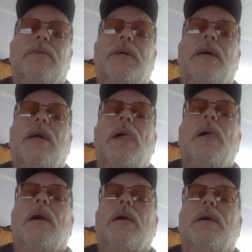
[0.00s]
Okay.
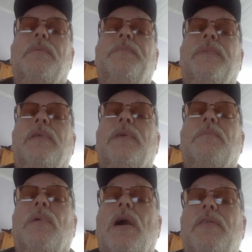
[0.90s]

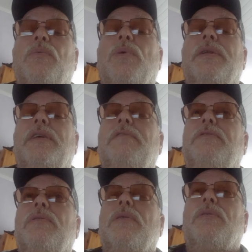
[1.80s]
The other one,
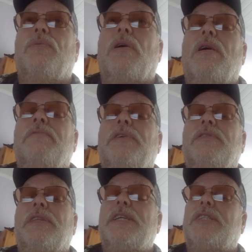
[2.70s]
if you arrive
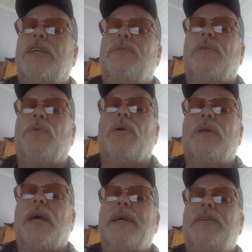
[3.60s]
in, let's say, in the wrong
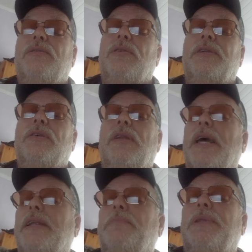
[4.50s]
lane and you
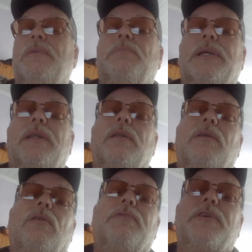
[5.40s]
line up in the
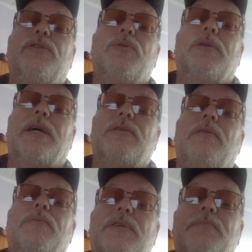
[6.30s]
middle of the 2 lanes, in other words,